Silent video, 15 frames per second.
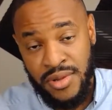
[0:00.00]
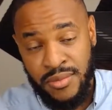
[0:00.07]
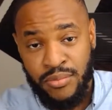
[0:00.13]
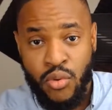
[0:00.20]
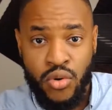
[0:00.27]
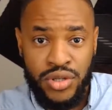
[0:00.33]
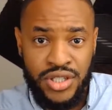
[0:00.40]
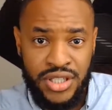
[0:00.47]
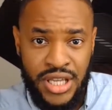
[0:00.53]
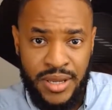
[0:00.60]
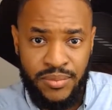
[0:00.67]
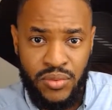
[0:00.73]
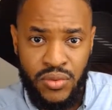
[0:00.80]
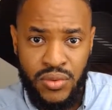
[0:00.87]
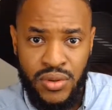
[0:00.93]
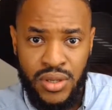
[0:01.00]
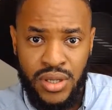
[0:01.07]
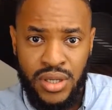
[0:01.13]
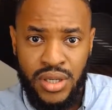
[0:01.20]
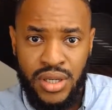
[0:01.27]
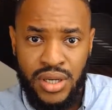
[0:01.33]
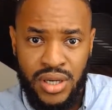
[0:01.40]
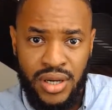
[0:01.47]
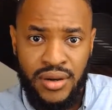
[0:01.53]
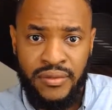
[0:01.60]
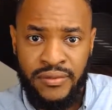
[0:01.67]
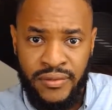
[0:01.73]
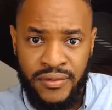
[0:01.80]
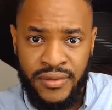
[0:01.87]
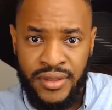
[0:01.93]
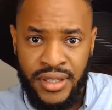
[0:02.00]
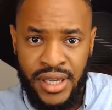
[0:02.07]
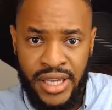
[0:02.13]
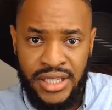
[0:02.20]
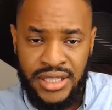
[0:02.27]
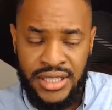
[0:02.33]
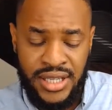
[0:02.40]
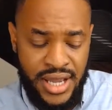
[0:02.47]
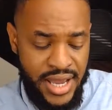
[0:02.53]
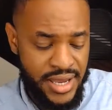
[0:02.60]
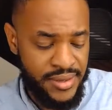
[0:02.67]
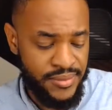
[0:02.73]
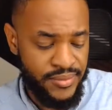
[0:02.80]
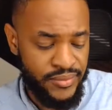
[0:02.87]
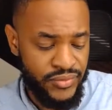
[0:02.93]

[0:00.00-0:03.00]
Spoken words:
important staple of the Haitian diet.